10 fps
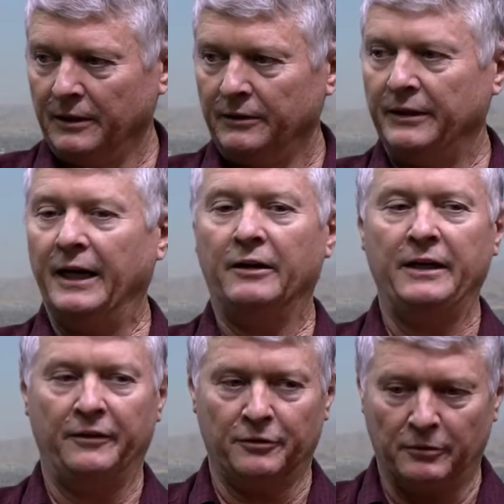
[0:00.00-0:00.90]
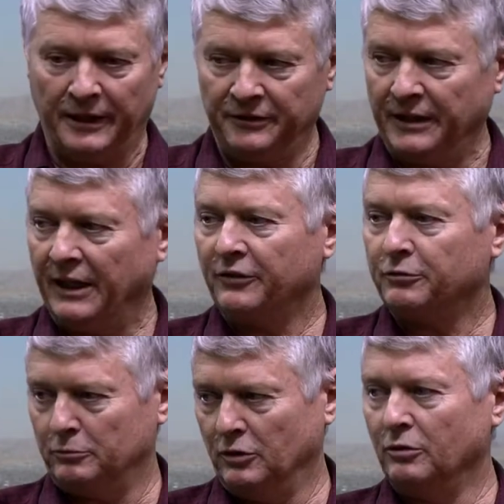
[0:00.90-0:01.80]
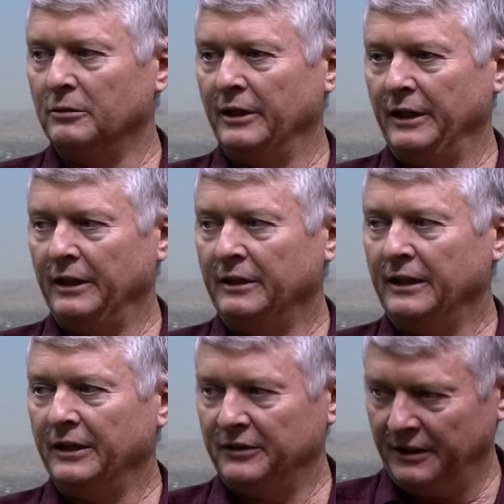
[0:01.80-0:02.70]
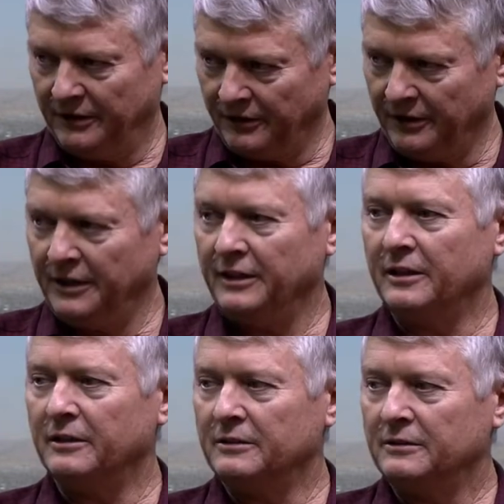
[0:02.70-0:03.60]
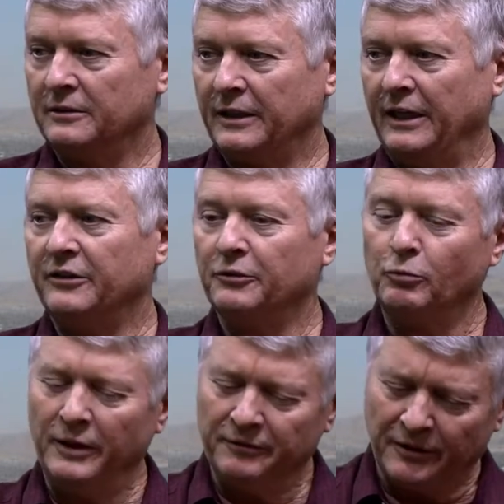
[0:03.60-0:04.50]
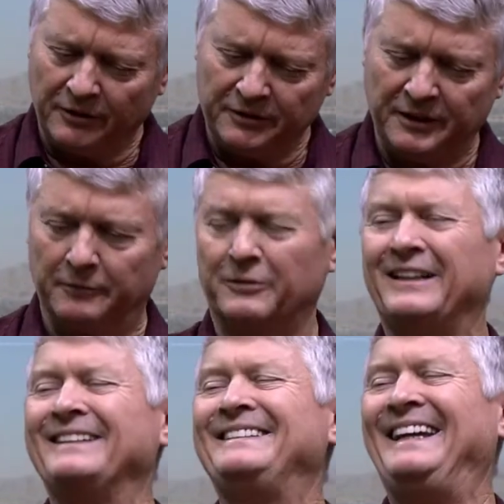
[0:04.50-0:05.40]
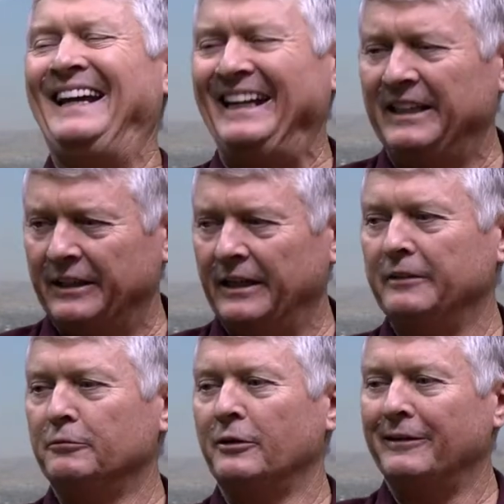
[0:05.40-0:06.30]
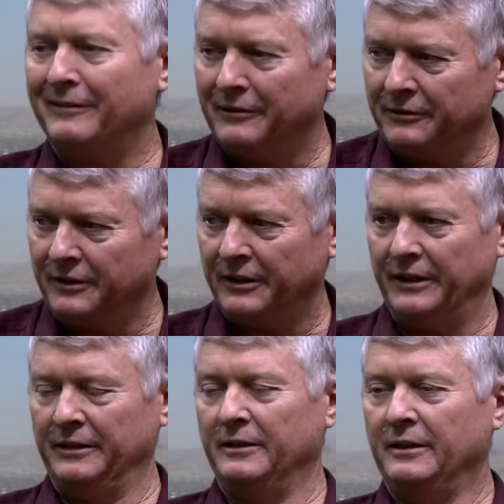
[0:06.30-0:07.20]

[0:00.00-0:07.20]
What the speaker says: Now you have the right to ask for more money at the end of the year, okay? Because we've earned it. We're not taking it, we're earning it.